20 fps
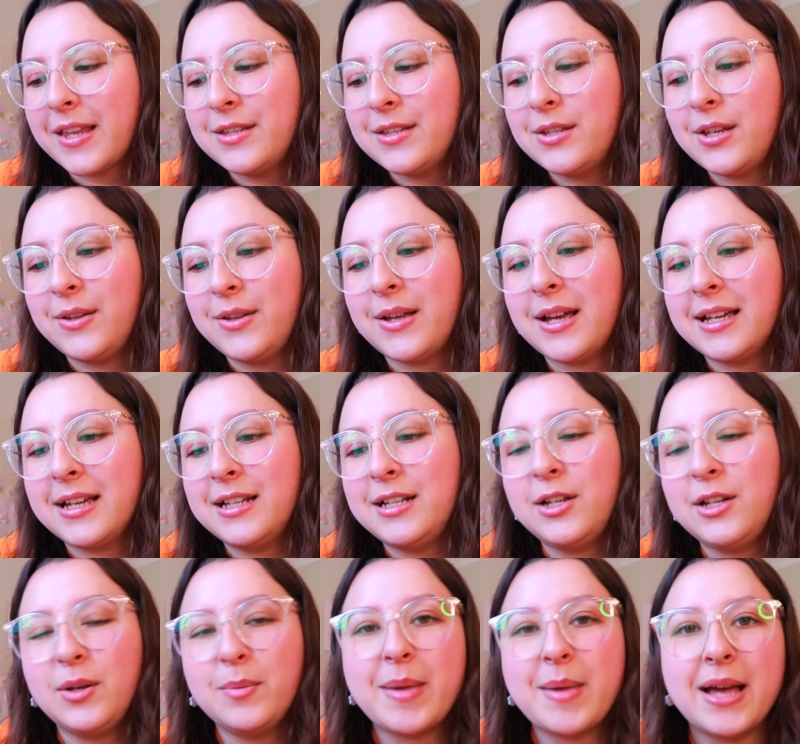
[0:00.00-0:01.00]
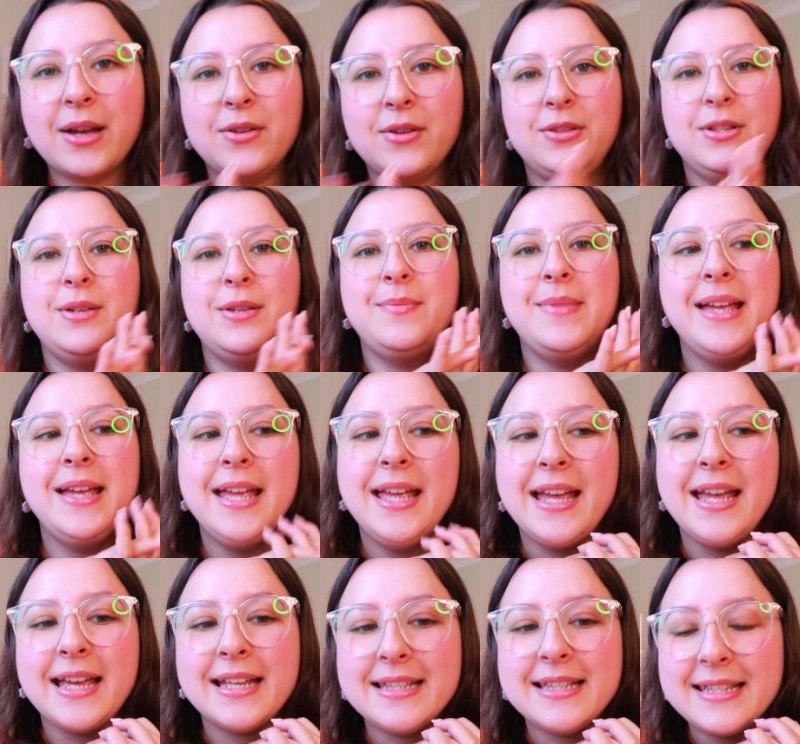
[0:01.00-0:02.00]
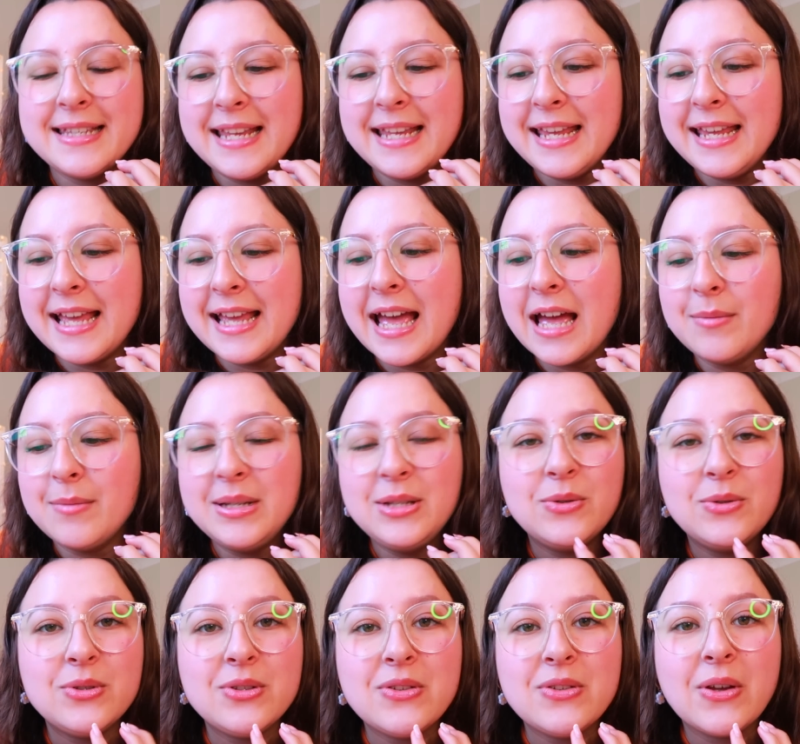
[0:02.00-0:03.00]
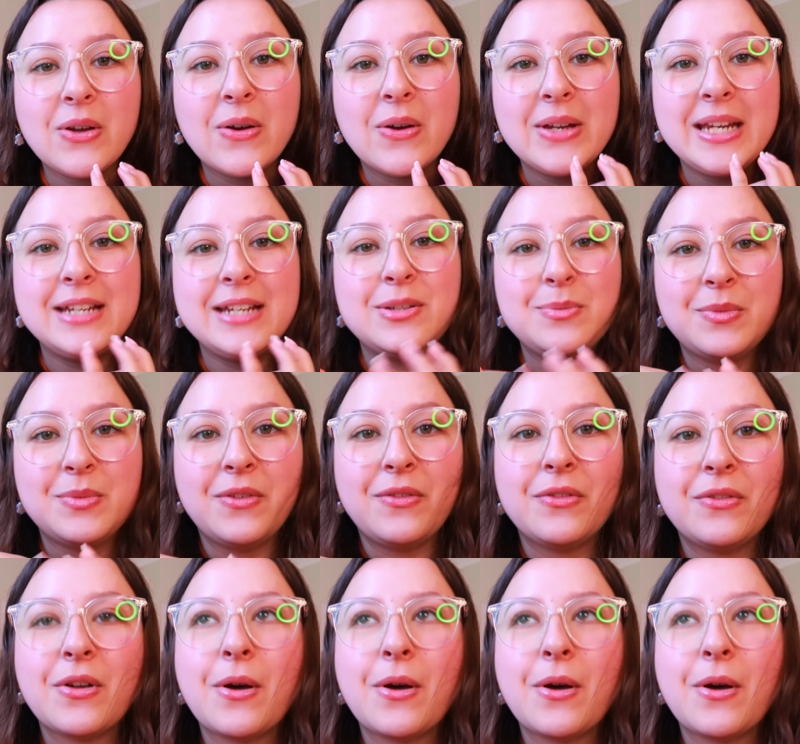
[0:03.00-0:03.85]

so that I can look back on them and see how many orders I got each month